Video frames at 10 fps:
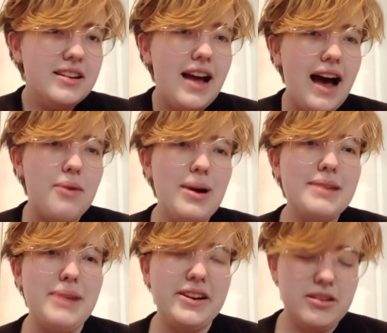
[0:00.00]
how
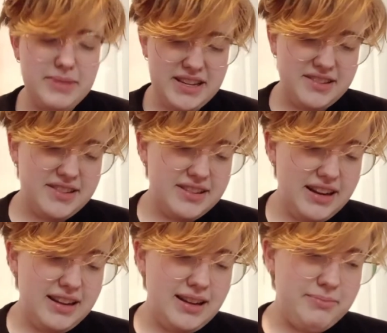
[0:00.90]
wide my arm is.
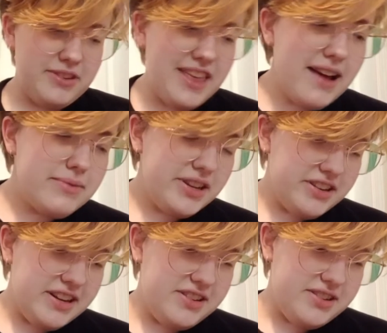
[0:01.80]
For that, what you're
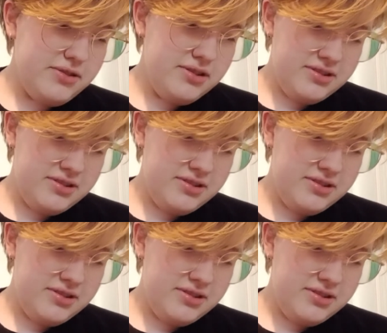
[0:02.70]
gonna do